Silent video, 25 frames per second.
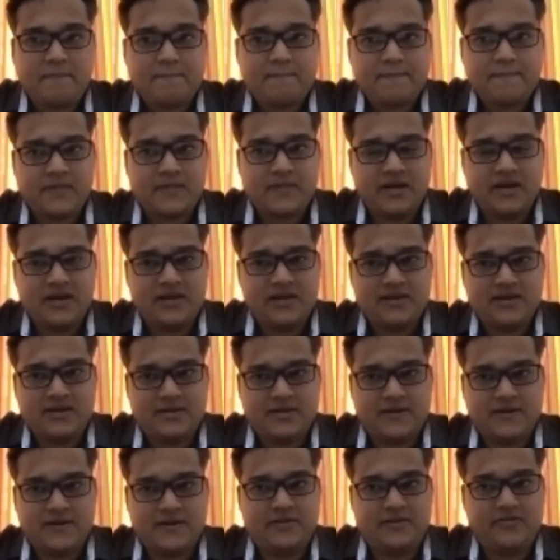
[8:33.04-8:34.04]
and
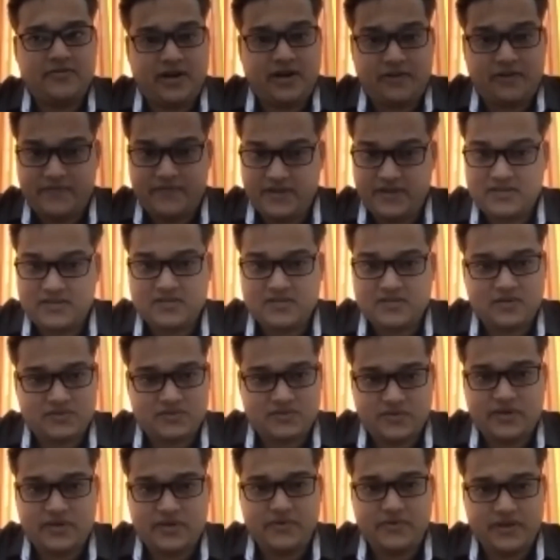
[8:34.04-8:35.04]
drafting is also
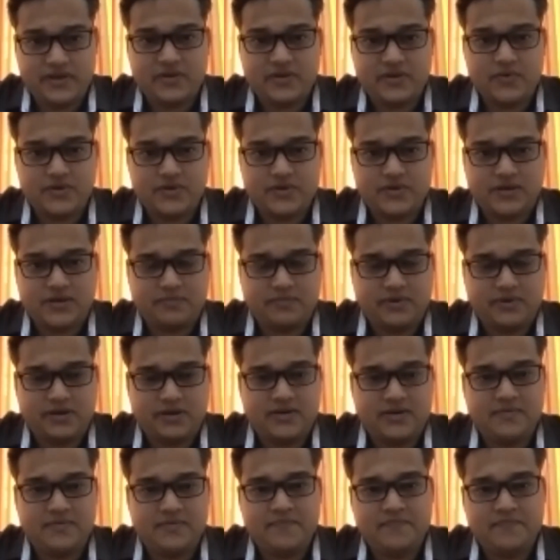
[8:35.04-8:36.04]
a very crucial part.
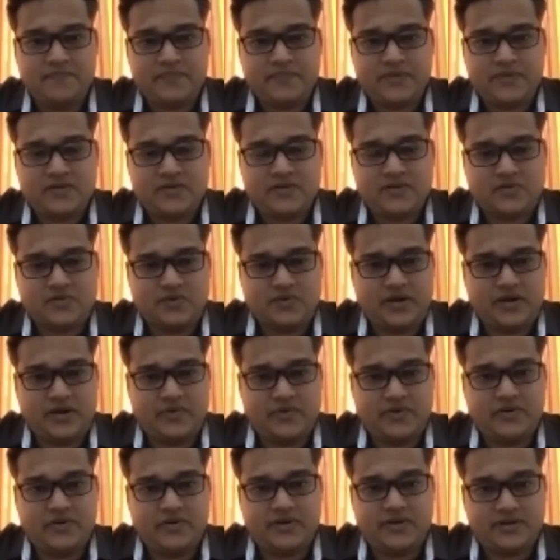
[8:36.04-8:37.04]
So I
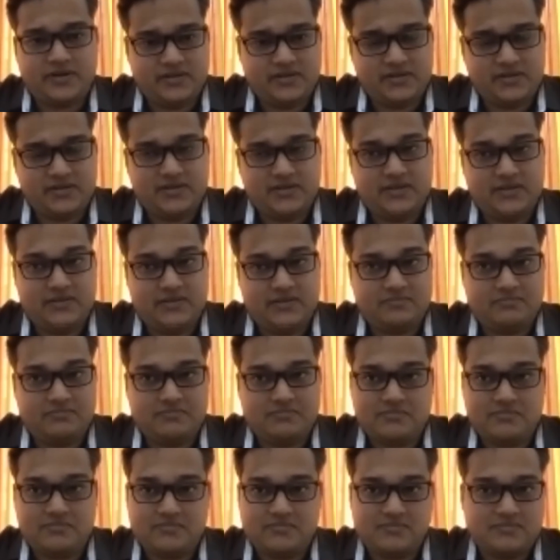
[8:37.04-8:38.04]
would
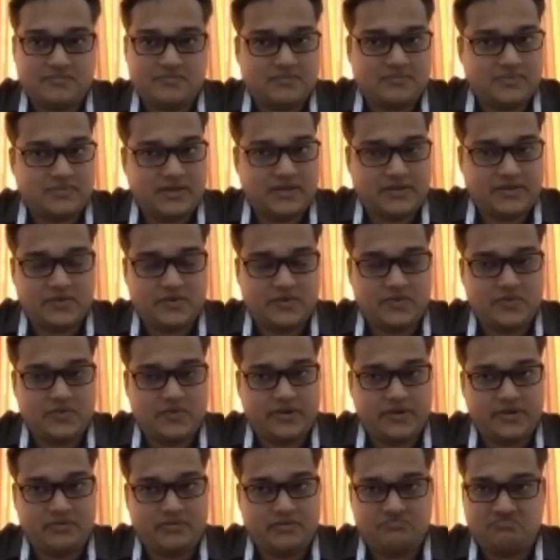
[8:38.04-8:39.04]
like
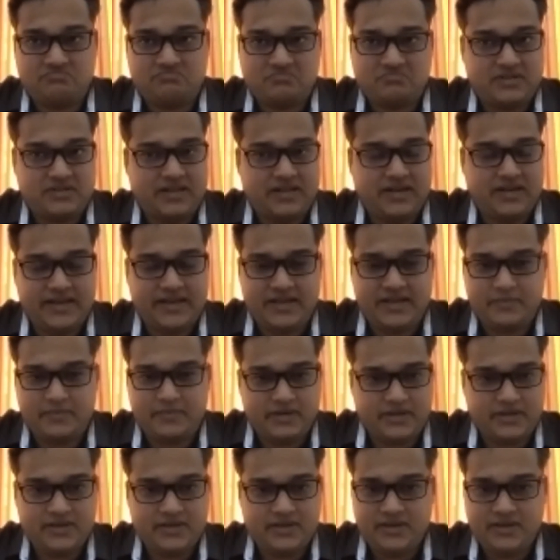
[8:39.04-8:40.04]
to tell
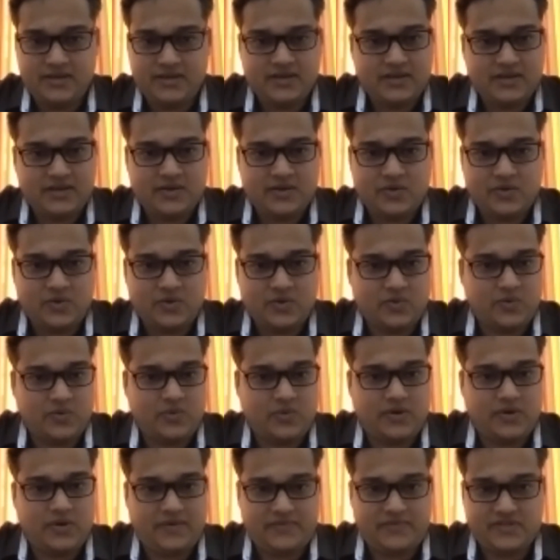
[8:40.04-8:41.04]
anybody who
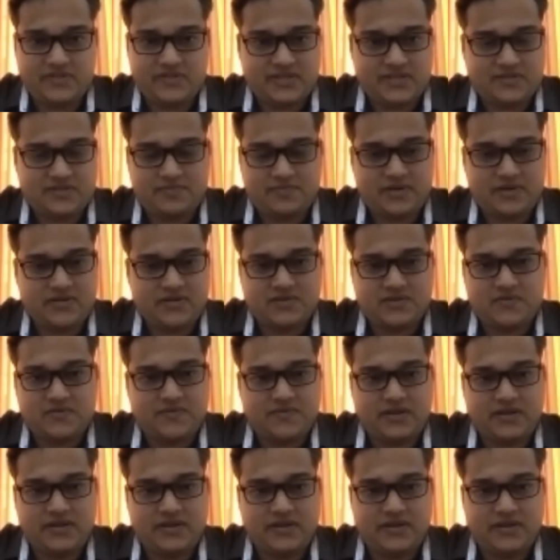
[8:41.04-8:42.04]
have this aspiration of
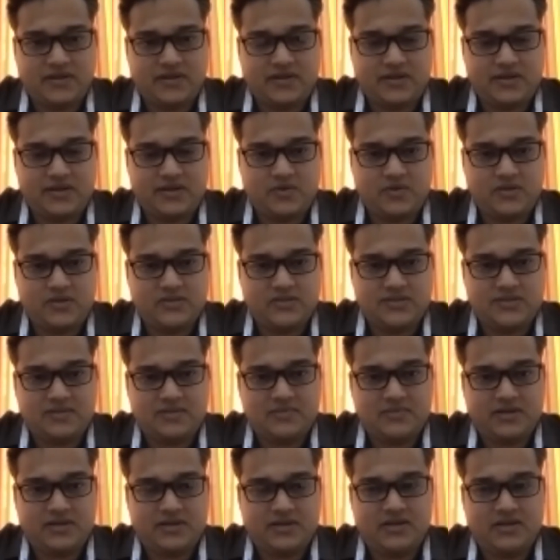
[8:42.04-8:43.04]
clearing an AO exam
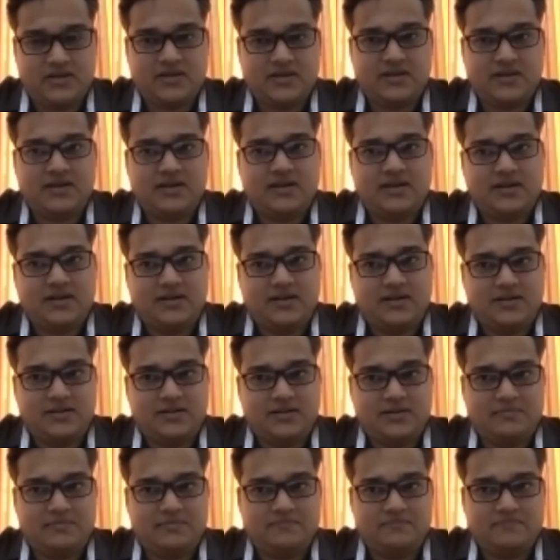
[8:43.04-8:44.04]
that
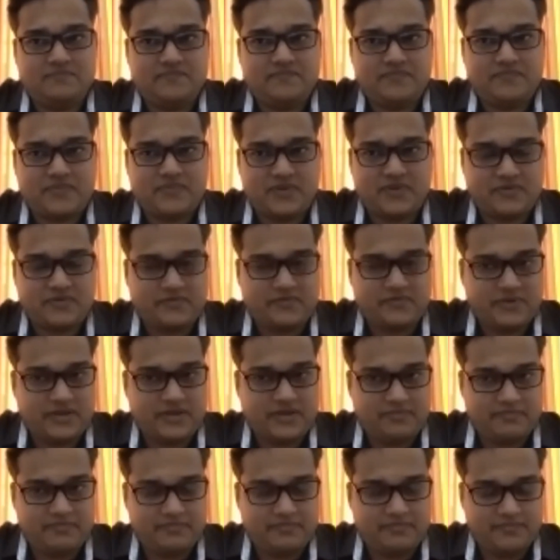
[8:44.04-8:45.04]
uh, a
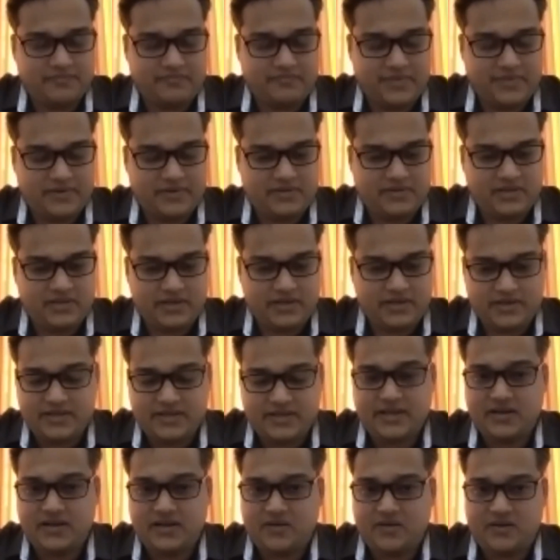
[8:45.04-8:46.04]

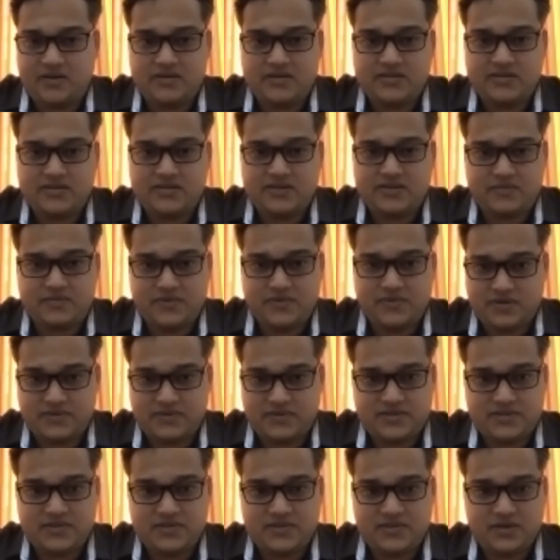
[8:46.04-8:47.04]
theoretical knowledge of the
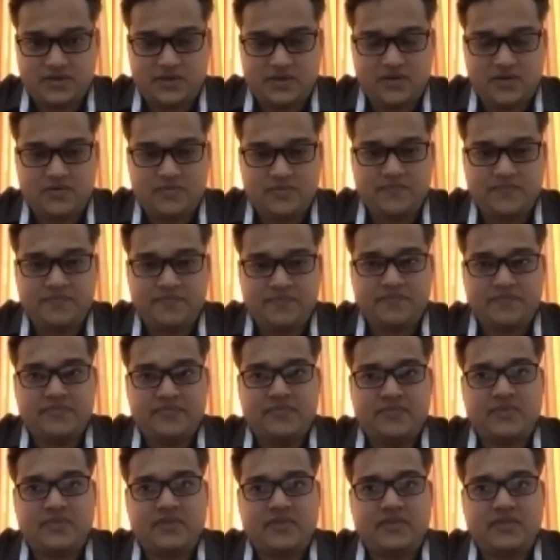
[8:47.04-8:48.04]
constitutional law,
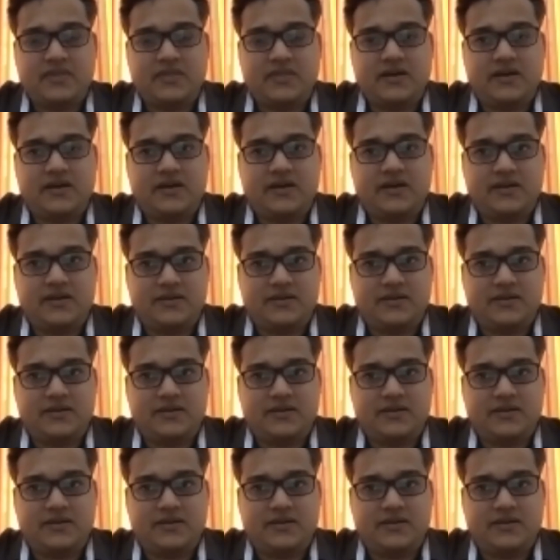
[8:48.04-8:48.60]
then